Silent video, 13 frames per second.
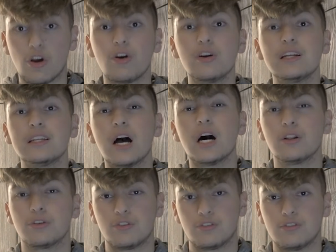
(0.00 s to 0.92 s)

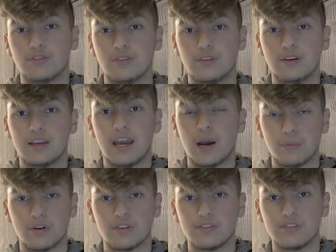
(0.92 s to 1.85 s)
$30
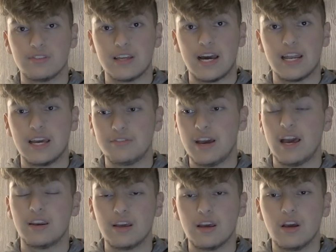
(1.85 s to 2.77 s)
cameras that have
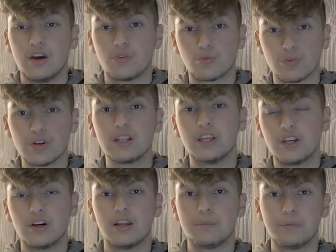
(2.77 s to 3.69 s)
had really
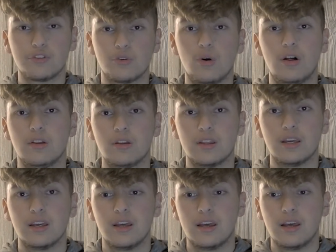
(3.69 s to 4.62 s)
good image
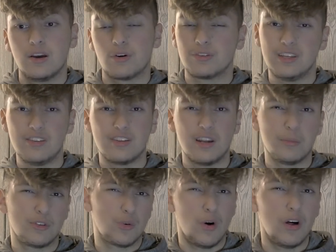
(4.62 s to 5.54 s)
quality or decent
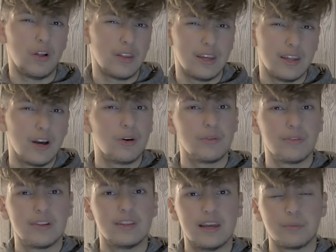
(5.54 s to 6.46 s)
image quality,
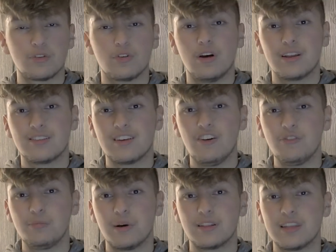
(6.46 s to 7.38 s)
the image quality
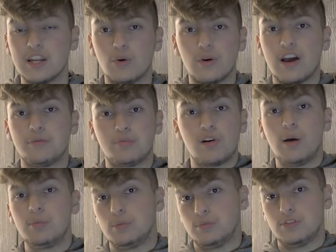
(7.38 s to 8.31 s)
itself, but they don't have
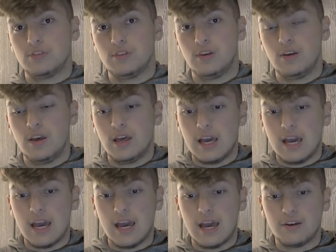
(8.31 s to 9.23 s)
problems.
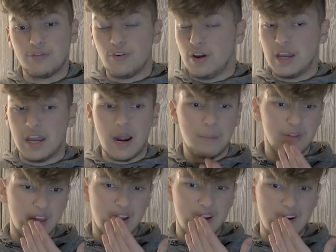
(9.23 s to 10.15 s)
And for a
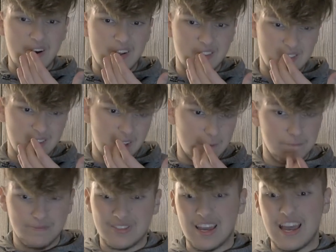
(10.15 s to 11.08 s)
camera that costs
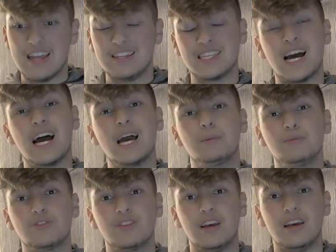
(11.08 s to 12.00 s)
10
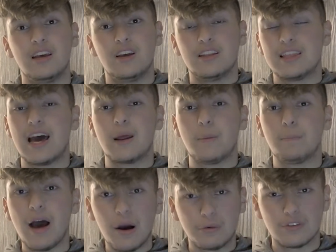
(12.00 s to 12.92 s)
times that
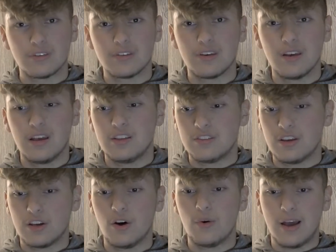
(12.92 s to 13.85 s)
amount
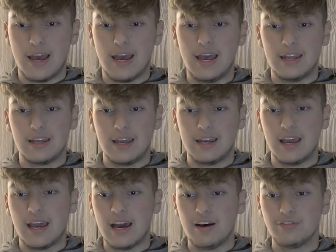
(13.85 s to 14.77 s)
to go ahead and
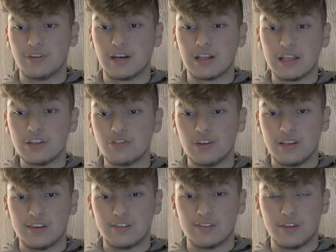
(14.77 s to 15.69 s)
have
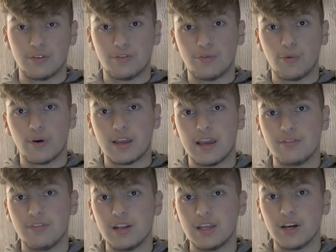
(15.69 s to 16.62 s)
glitchiness in their
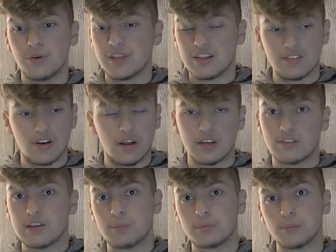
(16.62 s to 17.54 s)
4K video, that's
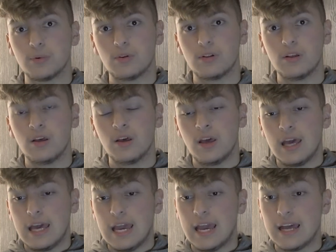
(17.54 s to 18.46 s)
unacceptable.
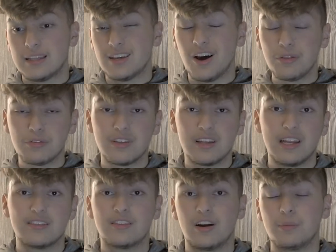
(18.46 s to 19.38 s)
And the other thing
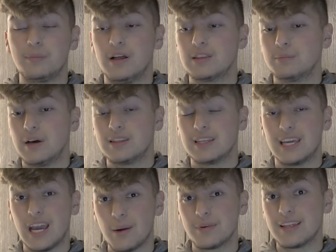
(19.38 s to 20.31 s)
that's terrible about the
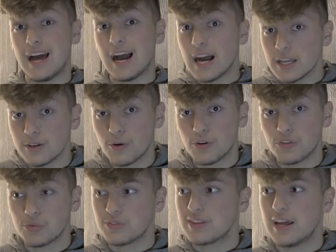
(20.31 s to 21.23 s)
camera that I
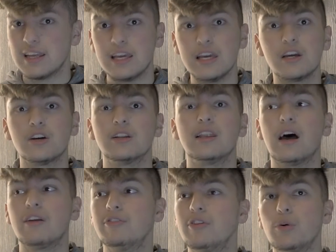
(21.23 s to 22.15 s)
noticed was that it could
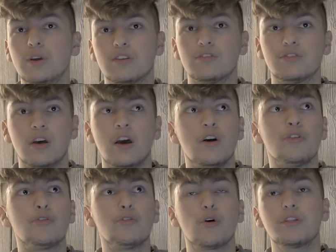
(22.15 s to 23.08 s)
not focus
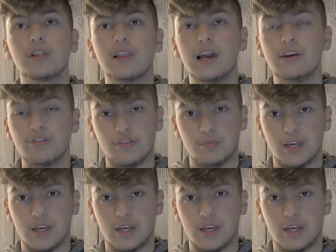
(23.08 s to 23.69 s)
for the life of